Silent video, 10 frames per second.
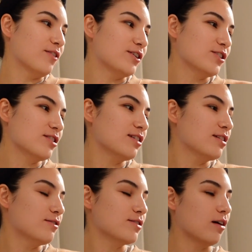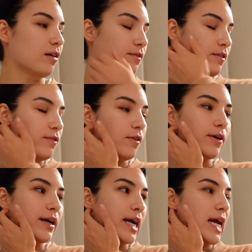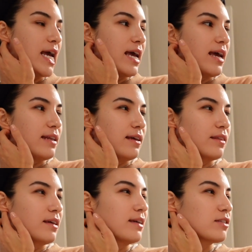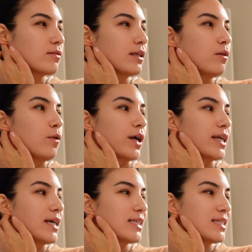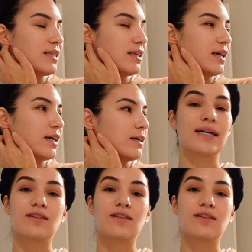There's just clothes all over the floor and nothing is really organized in there.